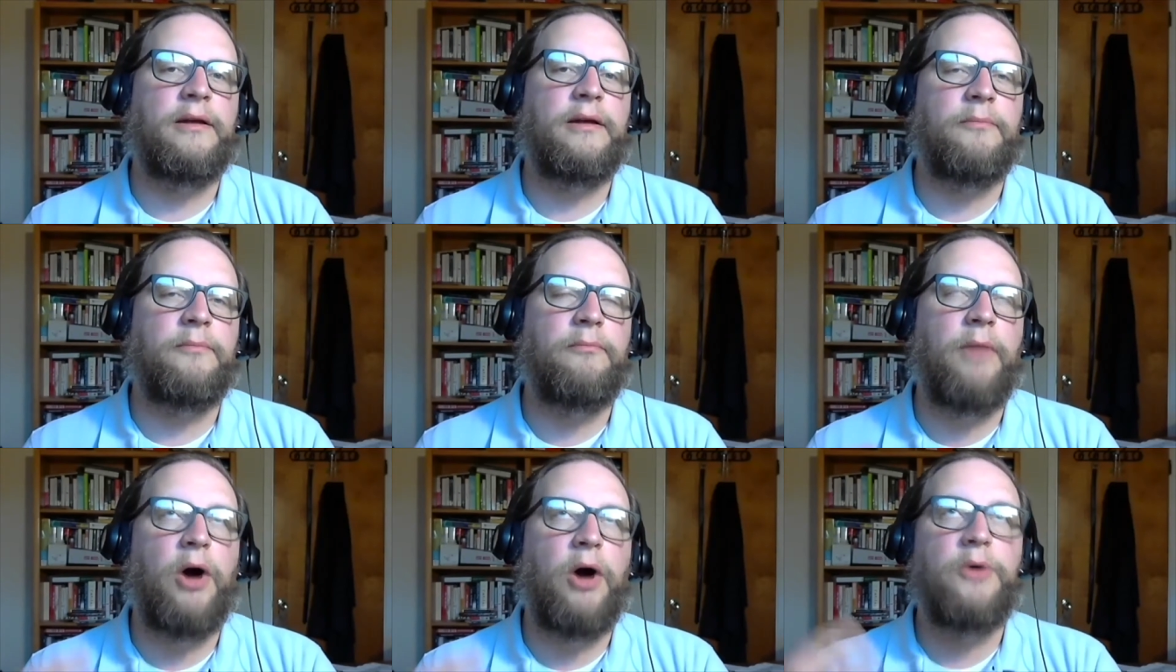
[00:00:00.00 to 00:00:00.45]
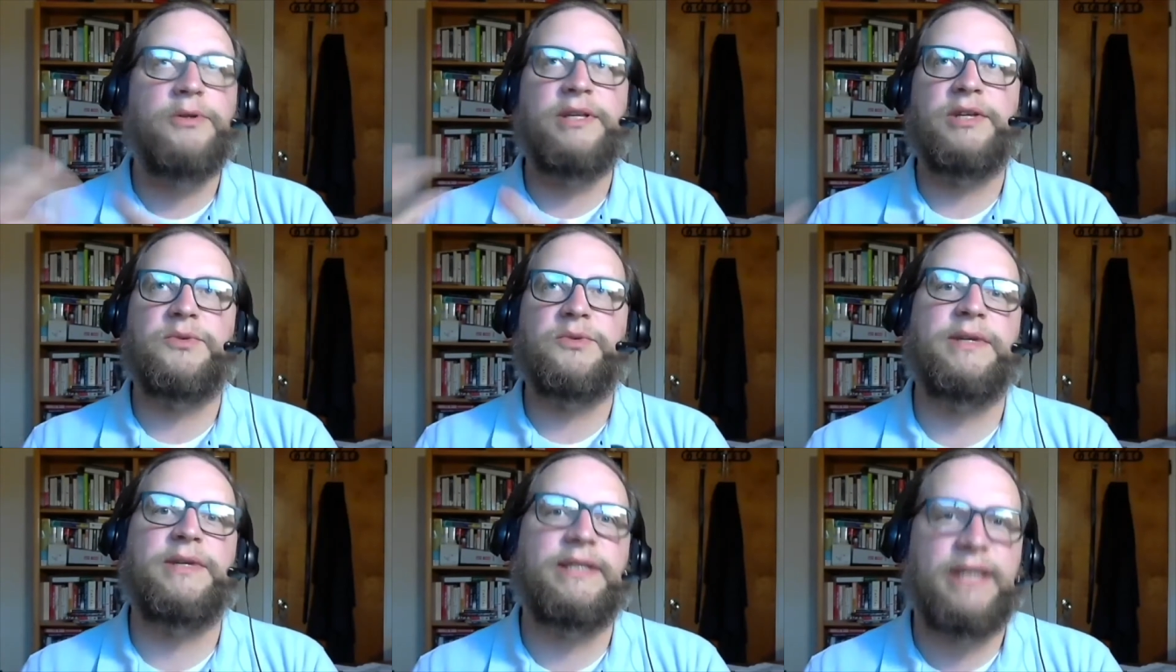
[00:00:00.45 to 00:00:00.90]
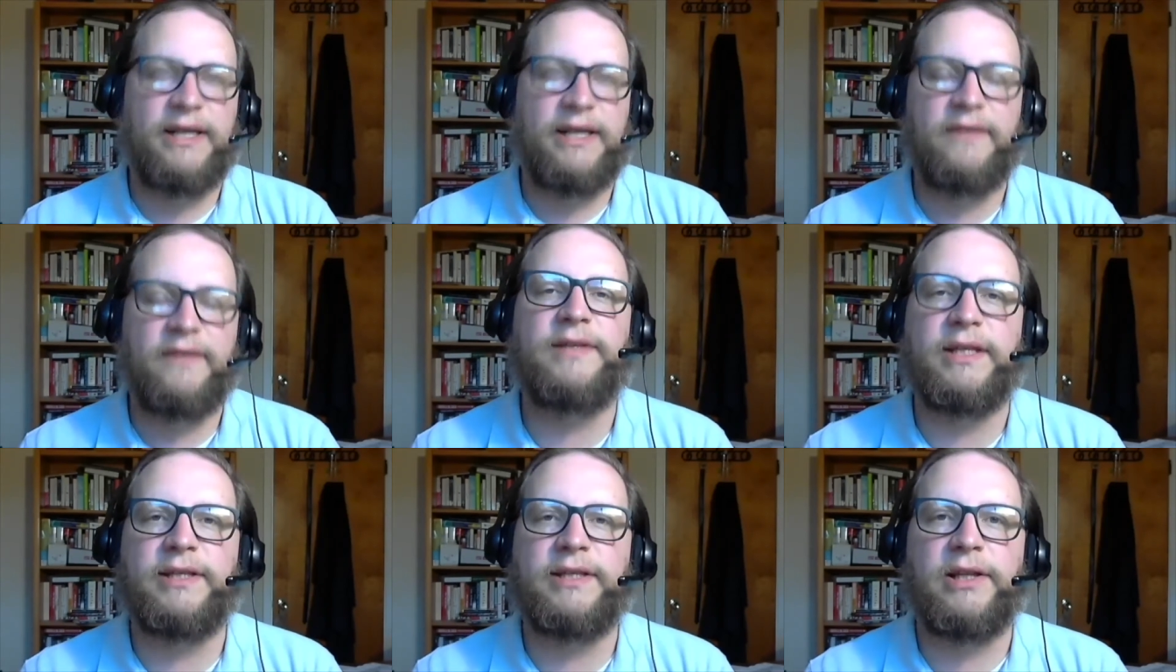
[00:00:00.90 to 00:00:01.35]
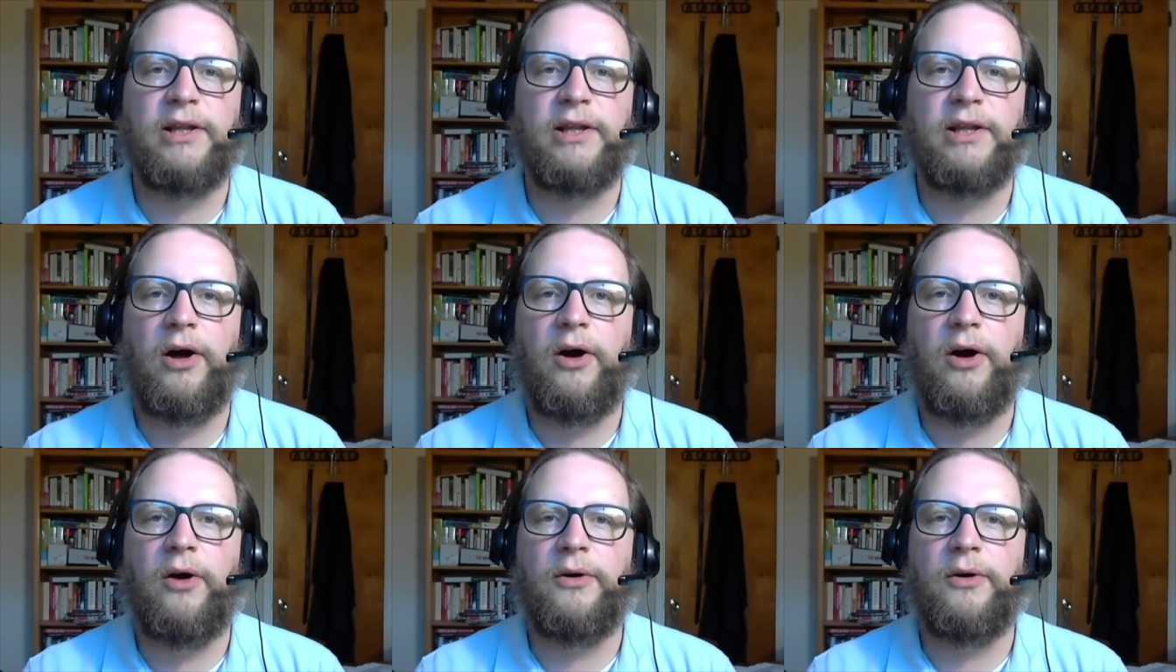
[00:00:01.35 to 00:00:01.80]
Moses receives as the
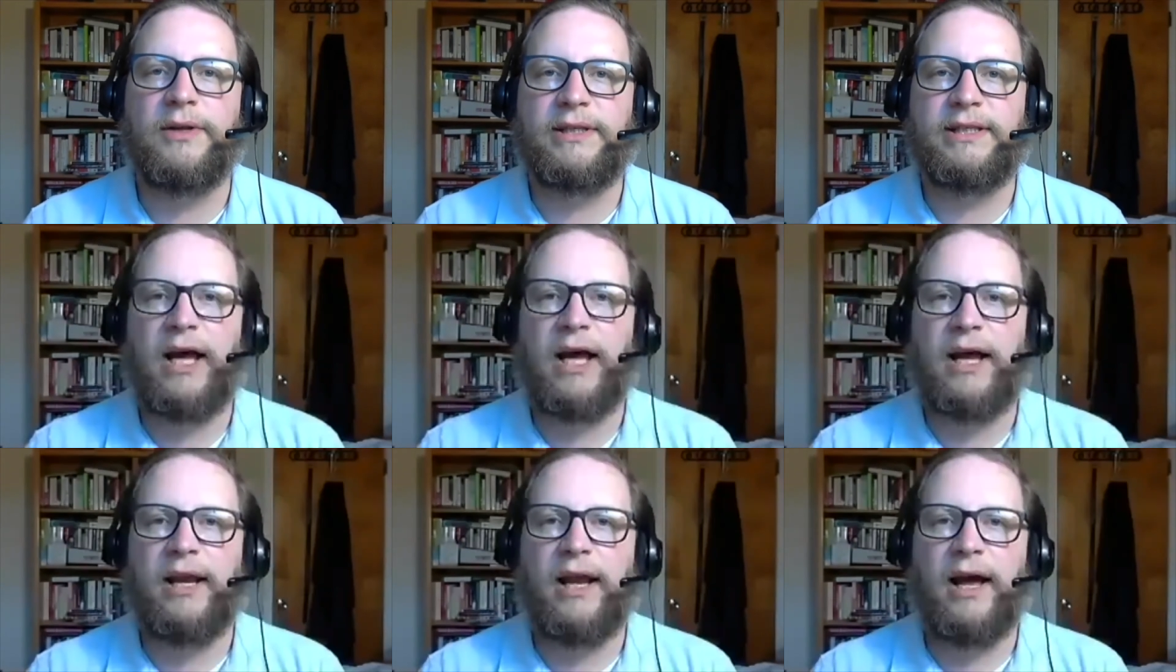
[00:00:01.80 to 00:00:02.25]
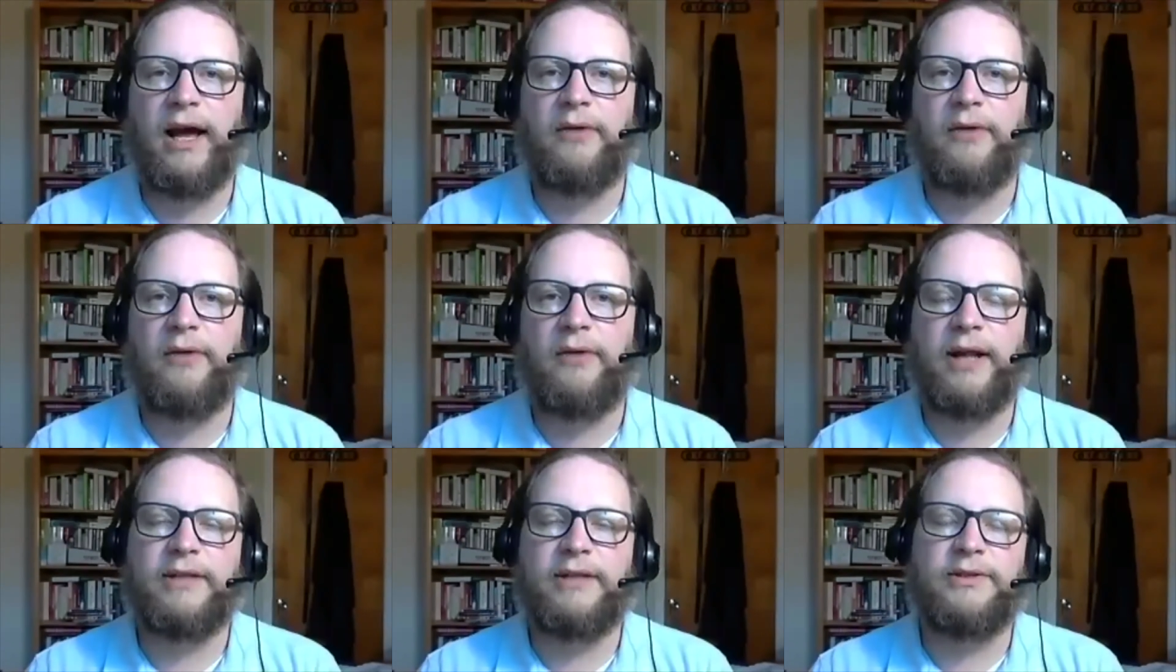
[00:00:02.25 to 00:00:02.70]
law on Sinai, right?